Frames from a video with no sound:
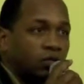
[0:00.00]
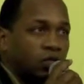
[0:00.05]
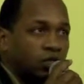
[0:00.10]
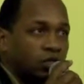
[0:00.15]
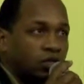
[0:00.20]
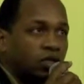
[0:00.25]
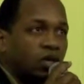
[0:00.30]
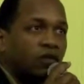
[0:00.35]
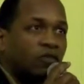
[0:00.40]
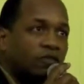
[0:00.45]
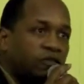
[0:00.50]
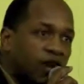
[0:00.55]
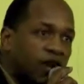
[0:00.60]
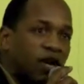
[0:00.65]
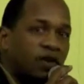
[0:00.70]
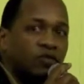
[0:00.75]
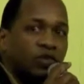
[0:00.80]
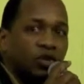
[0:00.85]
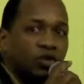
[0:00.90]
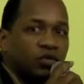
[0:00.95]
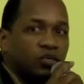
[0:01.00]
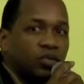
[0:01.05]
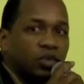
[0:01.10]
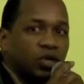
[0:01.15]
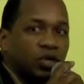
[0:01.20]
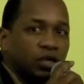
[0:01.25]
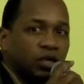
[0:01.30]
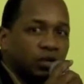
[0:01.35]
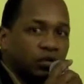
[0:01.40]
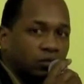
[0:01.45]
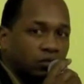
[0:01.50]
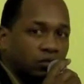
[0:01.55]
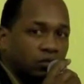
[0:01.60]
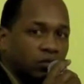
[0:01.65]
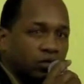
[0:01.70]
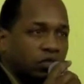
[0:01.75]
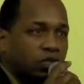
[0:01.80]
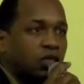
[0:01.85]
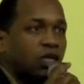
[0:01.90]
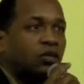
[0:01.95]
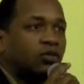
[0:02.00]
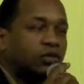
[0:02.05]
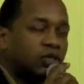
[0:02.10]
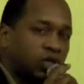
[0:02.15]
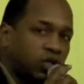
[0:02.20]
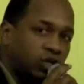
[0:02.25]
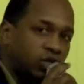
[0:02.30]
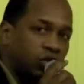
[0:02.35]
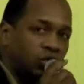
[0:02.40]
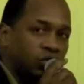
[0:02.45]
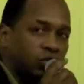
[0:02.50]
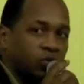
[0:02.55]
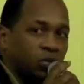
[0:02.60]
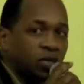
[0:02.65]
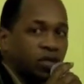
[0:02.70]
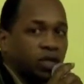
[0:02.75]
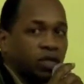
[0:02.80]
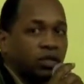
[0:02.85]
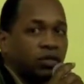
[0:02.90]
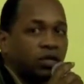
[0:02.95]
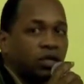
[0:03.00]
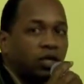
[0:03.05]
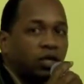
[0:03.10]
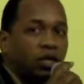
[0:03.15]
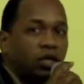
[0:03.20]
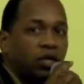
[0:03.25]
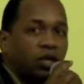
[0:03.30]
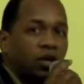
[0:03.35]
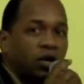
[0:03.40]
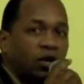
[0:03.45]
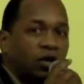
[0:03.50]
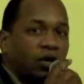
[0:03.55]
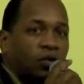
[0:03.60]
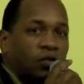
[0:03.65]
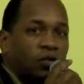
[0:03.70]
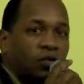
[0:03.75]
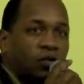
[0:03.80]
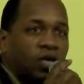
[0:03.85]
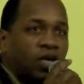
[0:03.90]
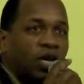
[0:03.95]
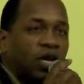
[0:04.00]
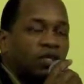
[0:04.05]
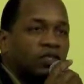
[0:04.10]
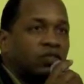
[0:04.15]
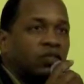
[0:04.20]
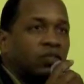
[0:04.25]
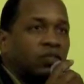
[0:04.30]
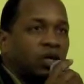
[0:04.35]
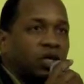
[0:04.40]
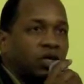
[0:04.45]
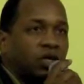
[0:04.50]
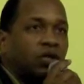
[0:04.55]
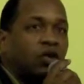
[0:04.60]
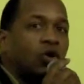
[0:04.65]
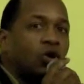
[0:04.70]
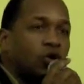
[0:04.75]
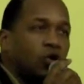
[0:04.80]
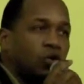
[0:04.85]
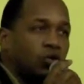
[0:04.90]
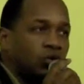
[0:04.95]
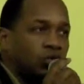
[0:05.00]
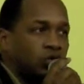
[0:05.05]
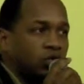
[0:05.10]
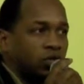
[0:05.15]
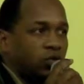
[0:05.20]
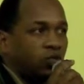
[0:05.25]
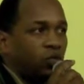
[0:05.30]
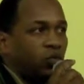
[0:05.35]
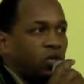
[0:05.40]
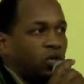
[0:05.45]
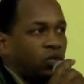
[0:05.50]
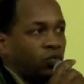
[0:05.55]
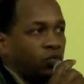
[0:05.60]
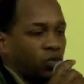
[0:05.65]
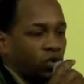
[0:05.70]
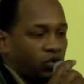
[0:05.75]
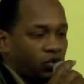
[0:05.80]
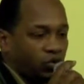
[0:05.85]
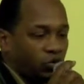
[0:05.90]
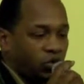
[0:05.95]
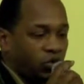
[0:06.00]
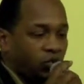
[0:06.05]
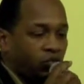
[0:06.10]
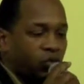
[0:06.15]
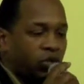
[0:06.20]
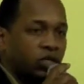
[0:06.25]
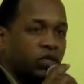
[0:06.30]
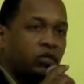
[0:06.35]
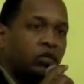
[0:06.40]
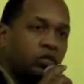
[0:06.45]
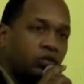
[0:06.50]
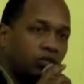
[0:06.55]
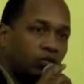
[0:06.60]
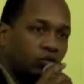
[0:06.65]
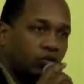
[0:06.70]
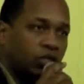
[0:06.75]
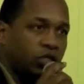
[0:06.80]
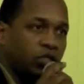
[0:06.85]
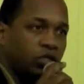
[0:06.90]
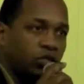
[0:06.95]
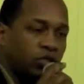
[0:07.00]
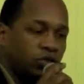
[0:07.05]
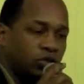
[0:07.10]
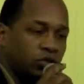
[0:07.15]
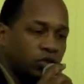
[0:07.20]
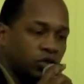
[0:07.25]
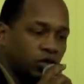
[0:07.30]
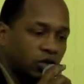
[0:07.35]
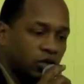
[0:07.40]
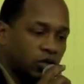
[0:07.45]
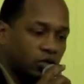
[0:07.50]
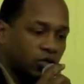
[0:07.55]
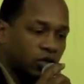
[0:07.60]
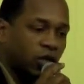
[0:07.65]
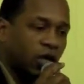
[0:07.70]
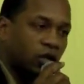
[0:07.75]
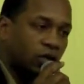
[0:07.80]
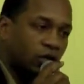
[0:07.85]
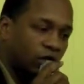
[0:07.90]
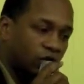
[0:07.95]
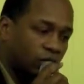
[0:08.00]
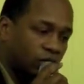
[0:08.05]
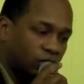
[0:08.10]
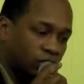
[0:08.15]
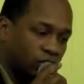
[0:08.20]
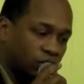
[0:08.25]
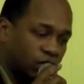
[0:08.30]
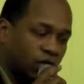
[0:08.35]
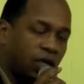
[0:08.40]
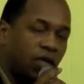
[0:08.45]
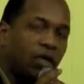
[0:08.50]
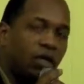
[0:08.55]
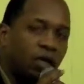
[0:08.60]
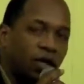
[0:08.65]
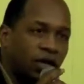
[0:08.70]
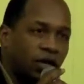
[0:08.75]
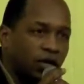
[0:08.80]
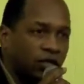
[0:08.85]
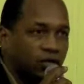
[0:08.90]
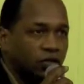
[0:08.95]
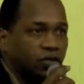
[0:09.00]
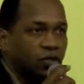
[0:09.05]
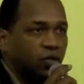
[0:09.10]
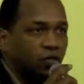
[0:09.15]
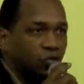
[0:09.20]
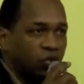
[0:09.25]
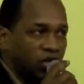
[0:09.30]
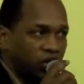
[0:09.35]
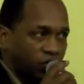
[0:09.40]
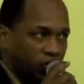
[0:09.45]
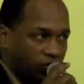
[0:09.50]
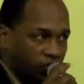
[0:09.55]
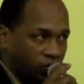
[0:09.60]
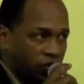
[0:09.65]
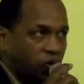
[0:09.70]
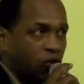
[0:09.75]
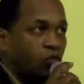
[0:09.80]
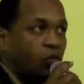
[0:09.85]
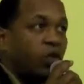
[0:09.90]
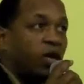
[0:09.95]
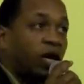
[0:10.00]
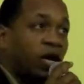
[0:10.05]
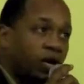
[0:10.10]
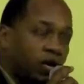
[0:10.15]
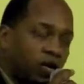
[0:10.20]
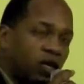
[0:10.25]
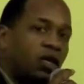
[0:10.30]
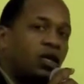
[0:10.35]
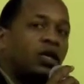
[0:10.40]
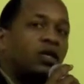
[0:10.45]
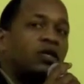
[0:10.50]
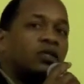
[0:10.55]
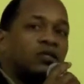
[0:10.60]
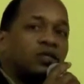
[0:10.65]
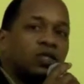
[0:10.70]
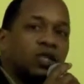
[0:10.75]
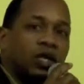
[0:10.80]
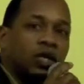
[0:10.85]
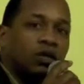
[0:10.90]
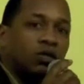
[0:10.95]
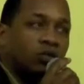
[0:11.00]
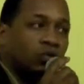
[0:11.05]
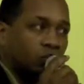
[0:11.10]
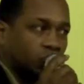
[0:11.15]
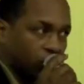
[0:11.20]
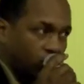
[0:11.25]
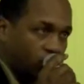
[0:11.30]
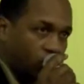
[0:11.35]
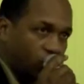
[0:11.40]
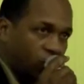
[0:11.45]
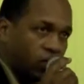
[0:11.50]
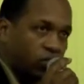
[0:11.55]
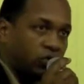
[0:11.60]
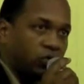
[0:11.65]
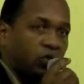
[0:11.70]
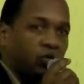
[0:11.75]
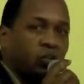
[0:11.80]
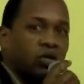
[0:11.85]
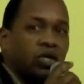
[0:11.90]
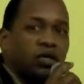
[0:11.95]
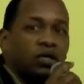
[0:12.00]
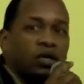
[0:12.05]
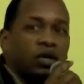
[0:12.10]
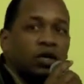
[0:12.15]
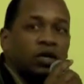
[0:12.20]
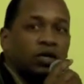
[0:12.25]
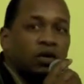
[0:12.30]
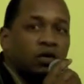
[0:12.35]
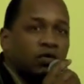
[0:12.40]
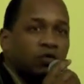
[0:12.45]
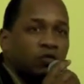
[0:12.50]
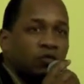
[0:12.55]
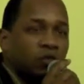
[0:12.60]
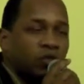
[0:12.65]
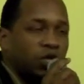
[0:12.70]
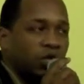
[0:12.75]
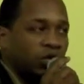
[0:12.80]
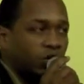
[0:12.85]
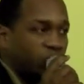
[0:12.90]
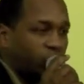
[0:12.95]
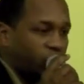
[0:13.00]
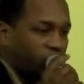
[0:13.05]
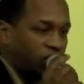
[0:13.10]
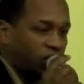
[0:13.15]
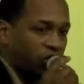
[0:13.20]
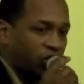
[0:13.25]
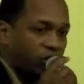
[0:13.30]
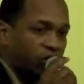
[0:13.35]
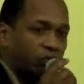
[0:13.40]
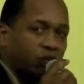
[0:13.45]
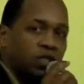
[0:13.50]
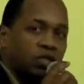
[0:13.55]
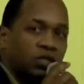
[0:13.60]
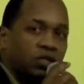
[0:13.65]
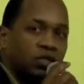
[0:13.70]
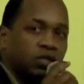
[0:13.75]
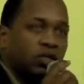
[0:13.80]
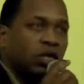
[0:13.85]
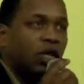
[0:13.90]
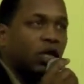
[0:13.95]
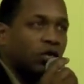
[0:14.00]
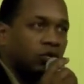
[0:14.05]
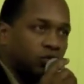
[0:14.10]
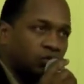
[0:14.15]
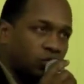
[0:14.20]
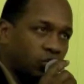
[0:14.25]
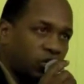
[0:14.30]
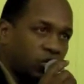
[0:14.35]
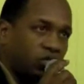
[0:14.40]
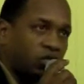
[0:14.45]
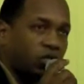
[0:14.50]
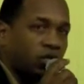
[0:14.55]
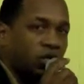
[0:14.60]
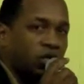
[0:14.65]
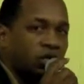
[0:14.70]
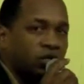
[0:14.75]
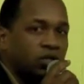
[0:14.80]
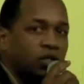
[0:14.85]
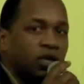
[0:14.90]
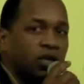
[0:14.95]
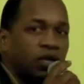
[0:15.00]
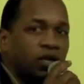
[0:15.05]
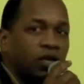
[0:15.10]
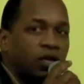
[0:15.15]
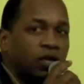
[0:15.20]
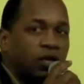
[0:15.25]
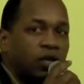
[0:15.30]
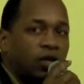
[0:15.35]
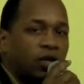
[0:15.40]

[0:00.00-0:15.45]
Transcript: This is our 5-year plan. This is our 10-year plan. It has to be goals, and once we reach those deadlines, then we have to go back and say, where do we go from here? We haven't reached it, how do we change that?